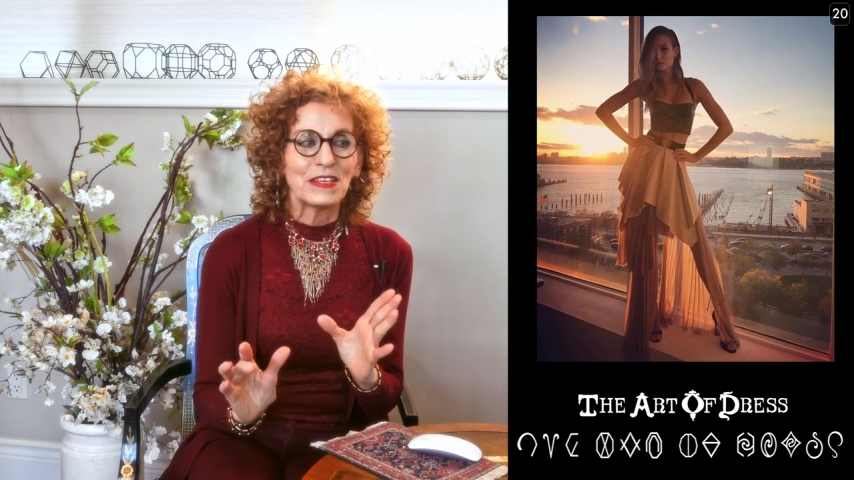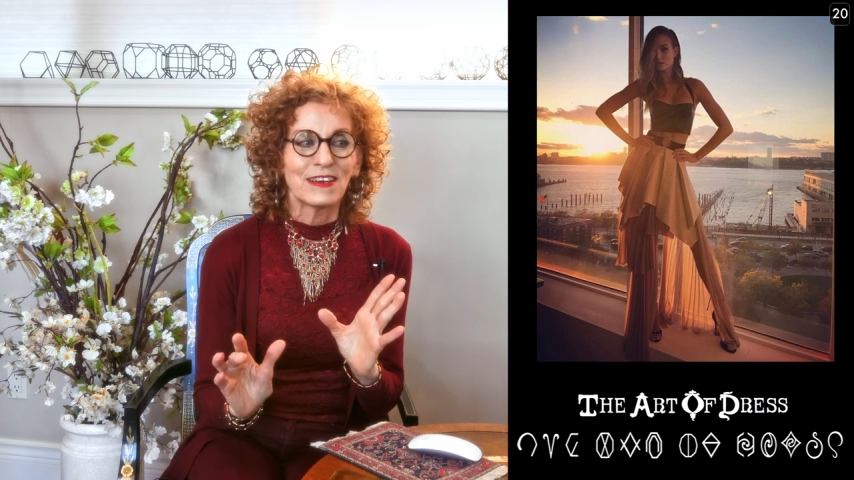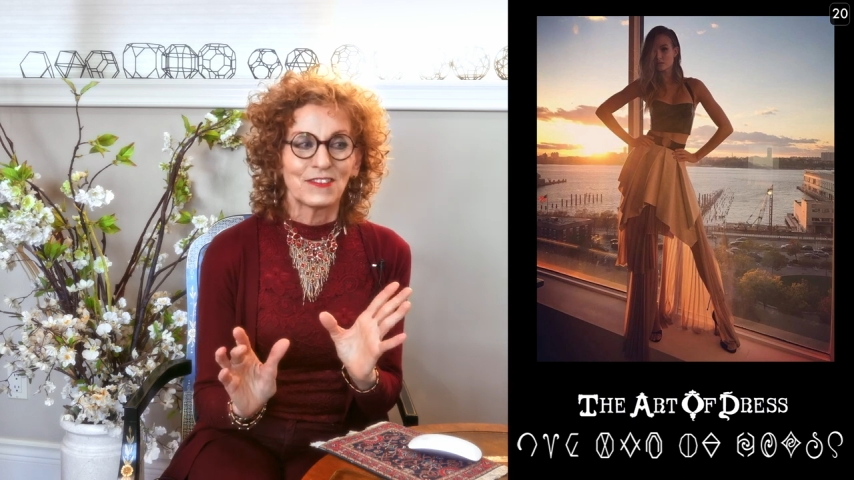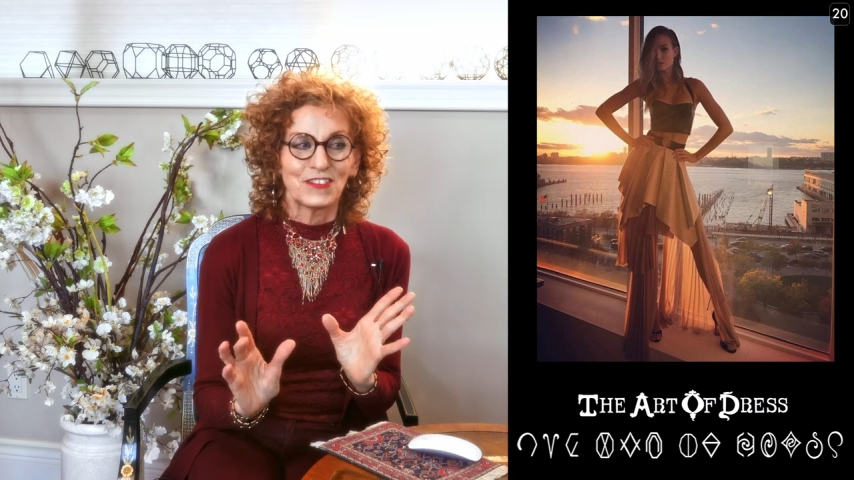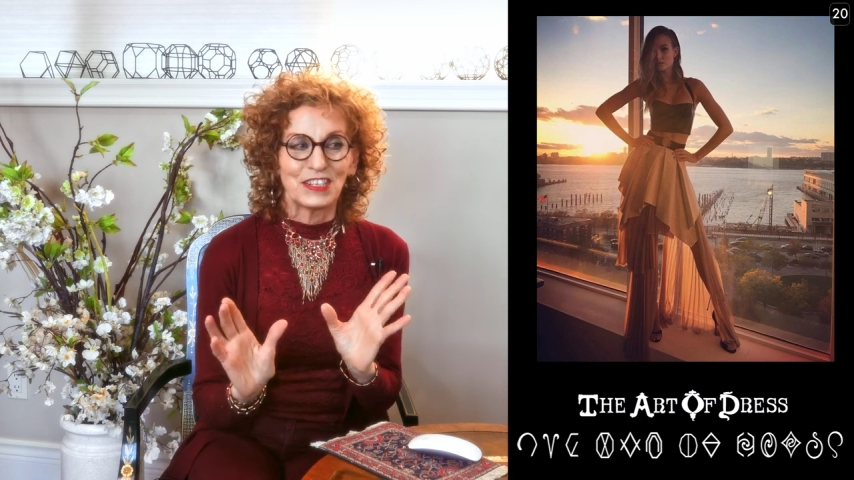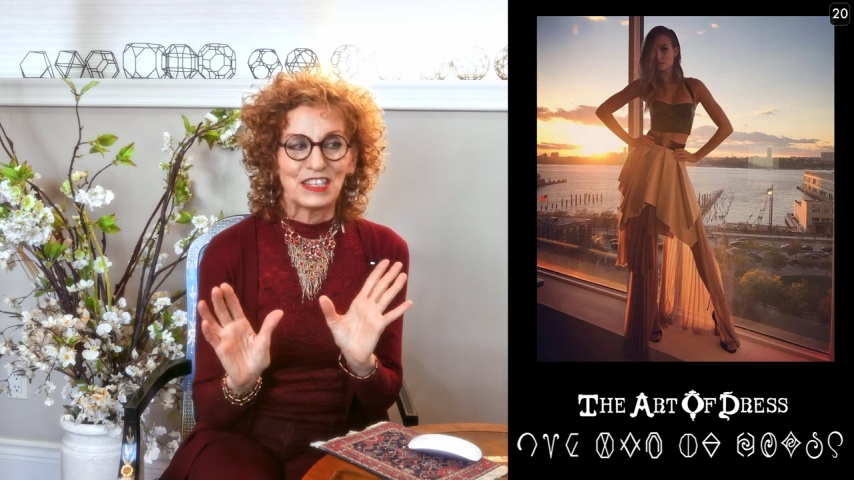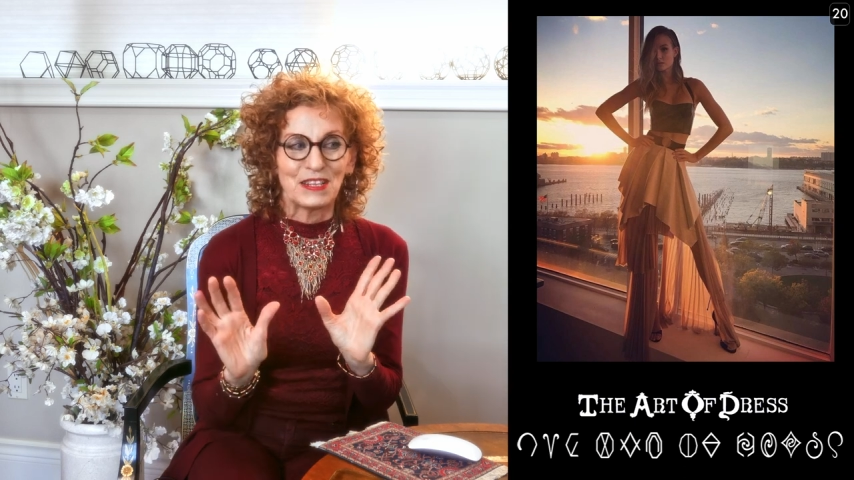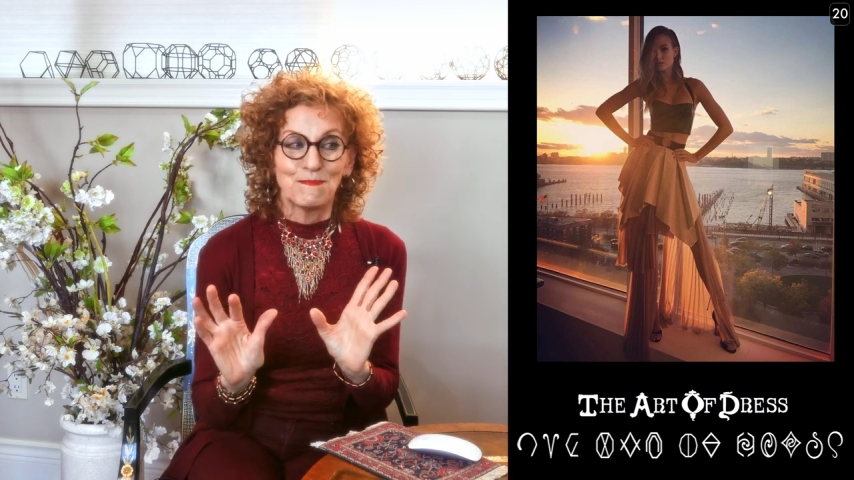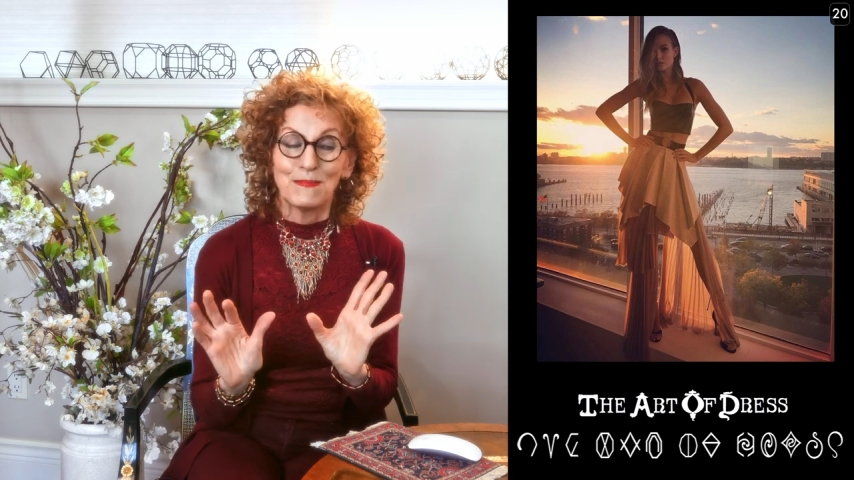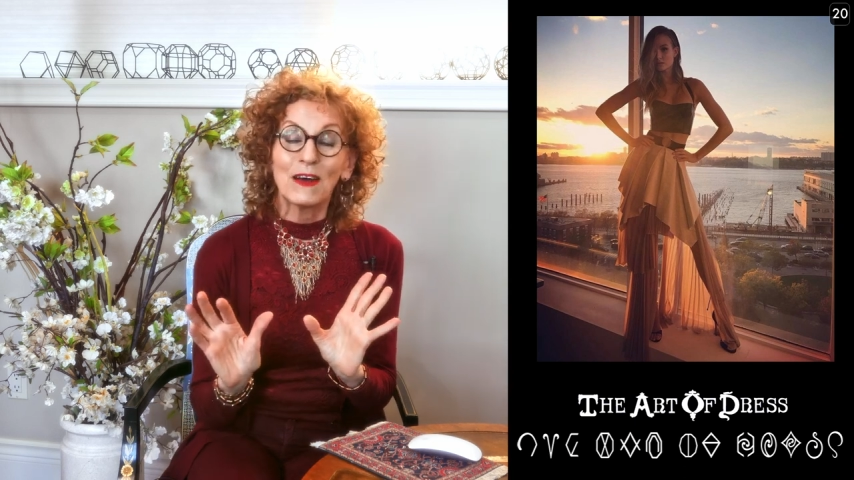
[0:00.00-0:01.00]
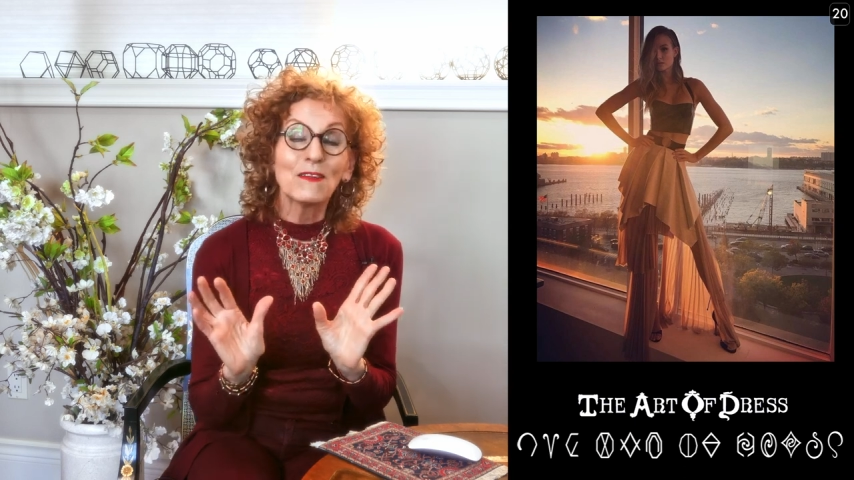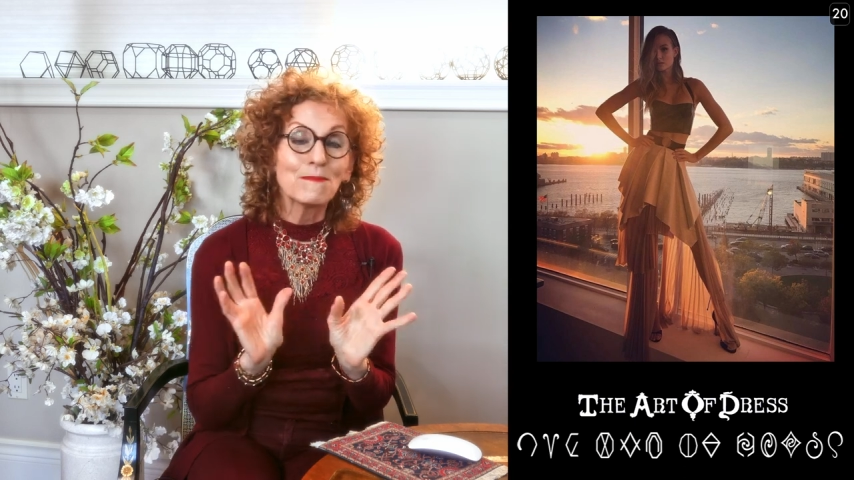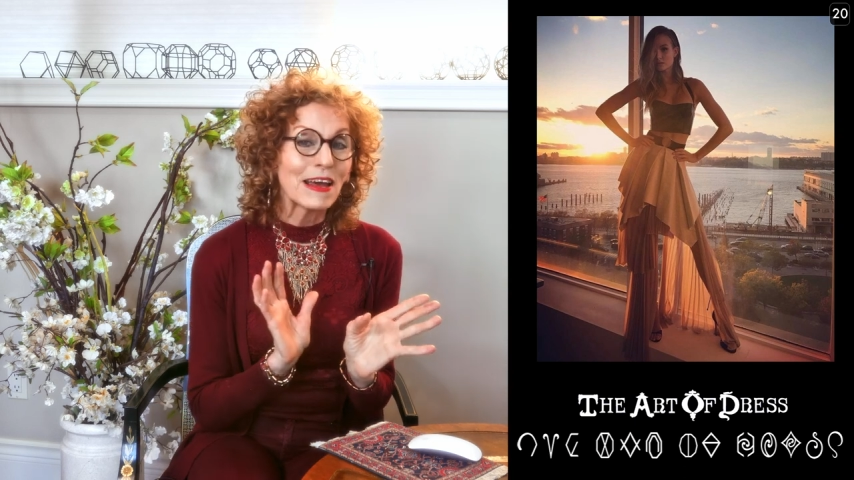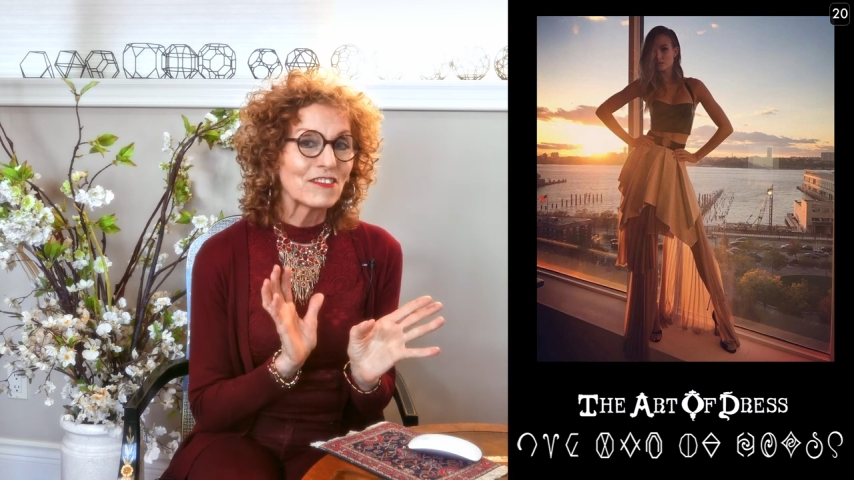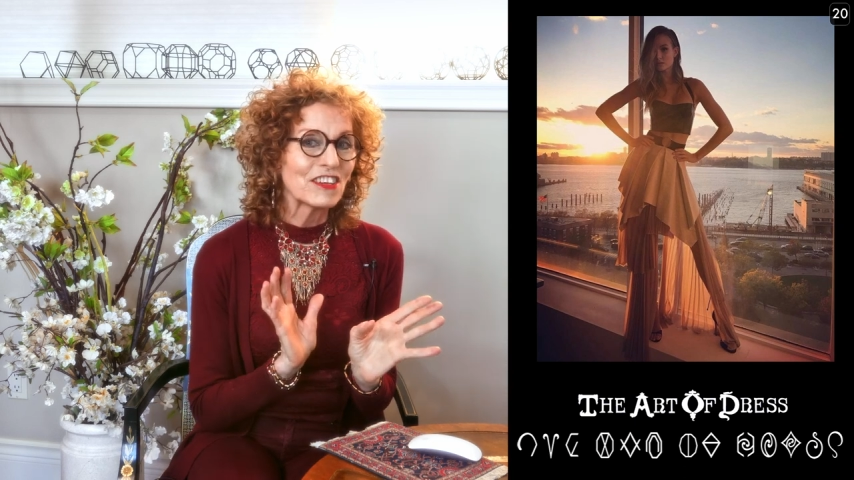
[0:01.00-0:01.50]
not just the belt
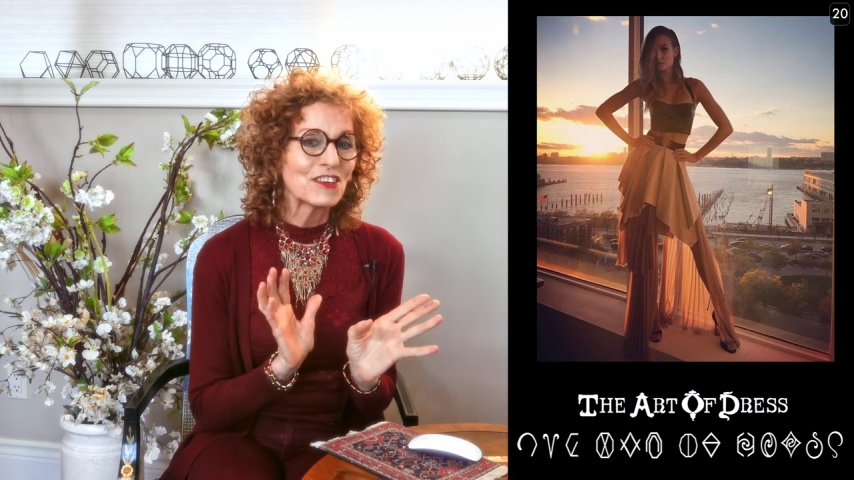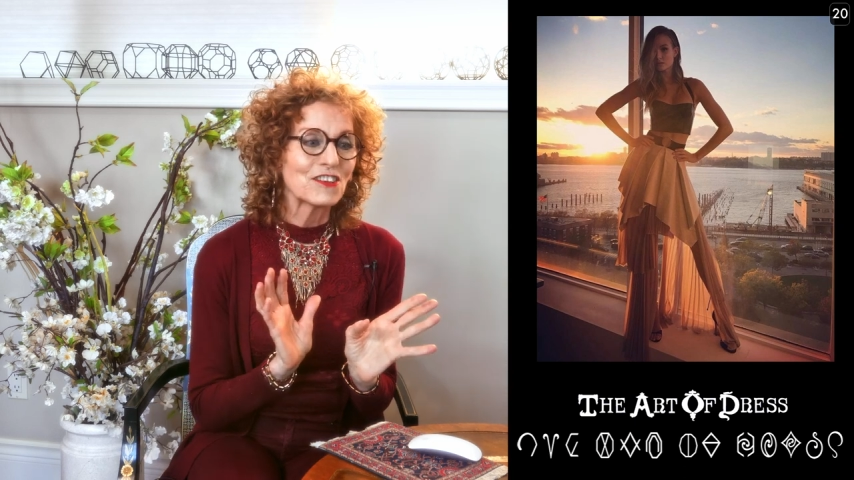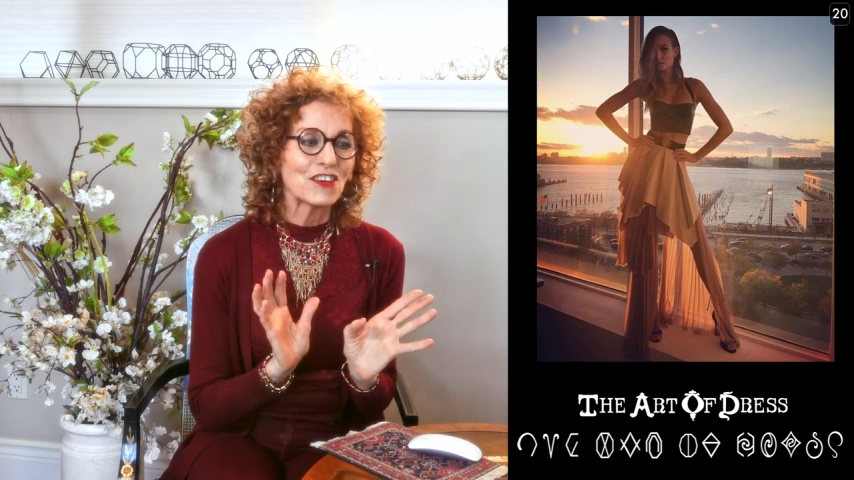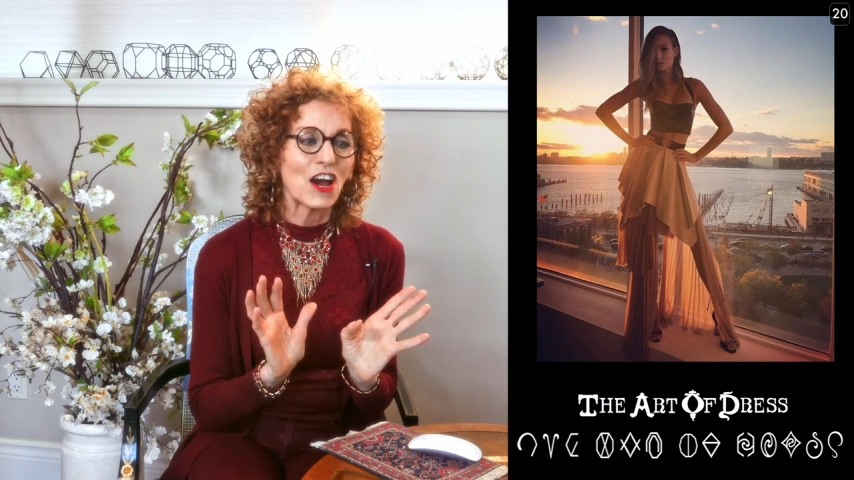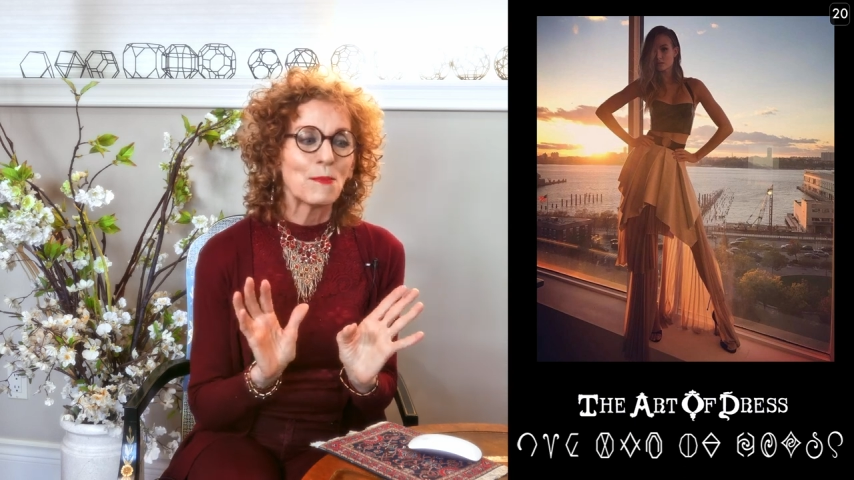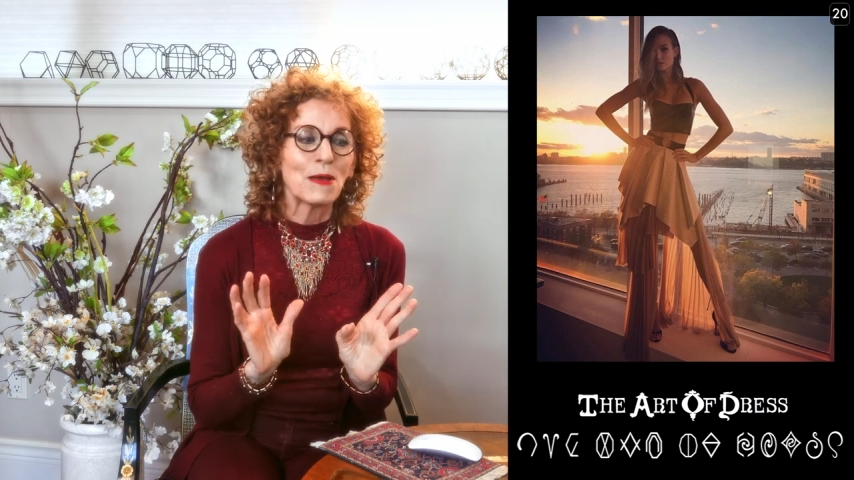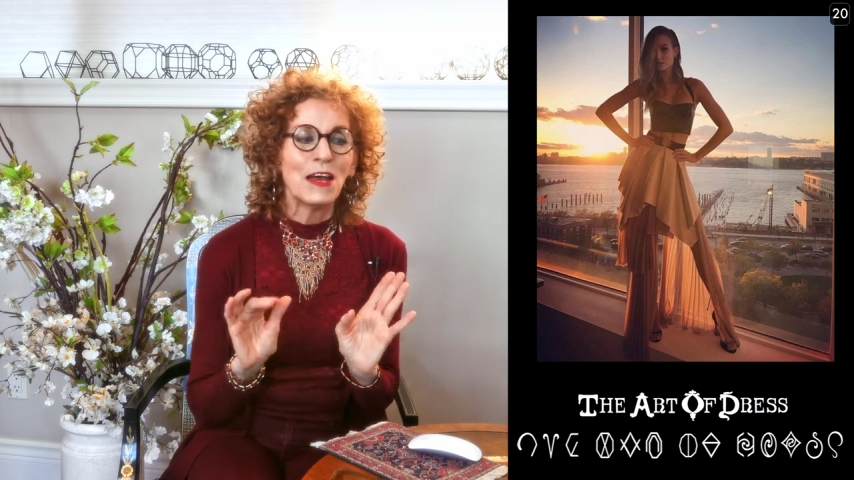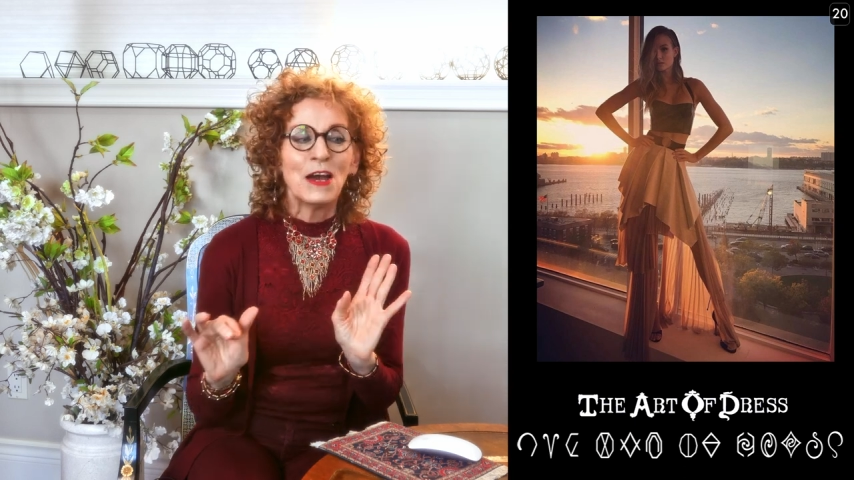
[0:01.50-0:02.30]
matching her top,